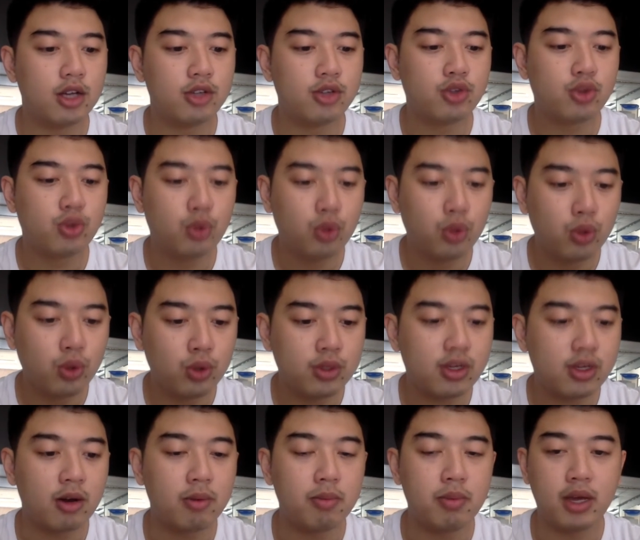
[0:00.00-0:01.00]

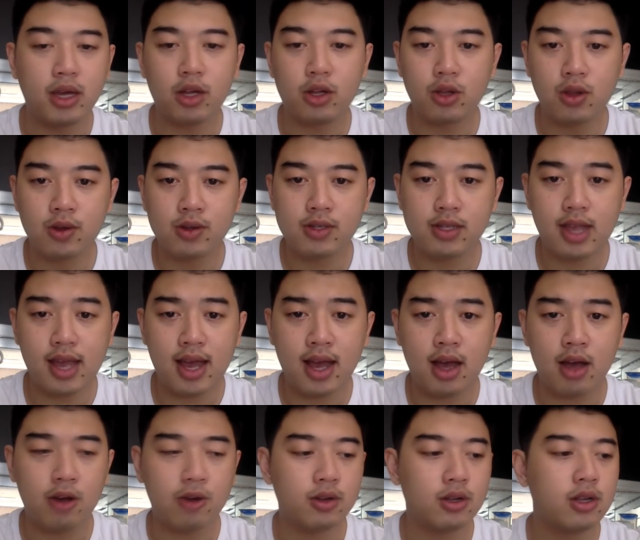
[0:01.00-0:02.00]
schools are being closed
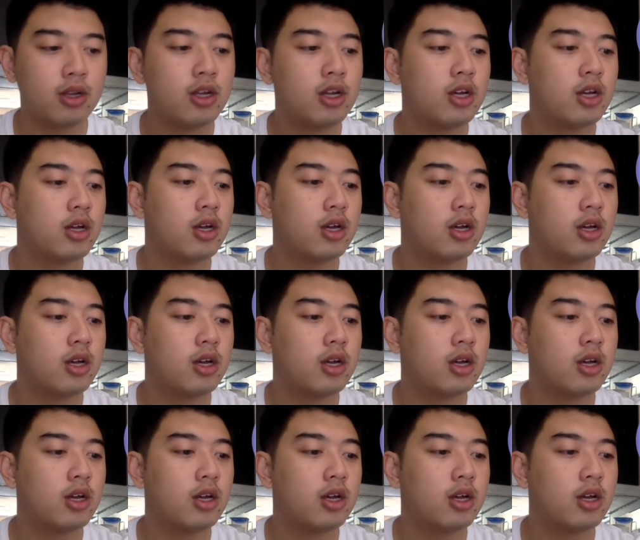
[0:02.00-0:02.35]
down,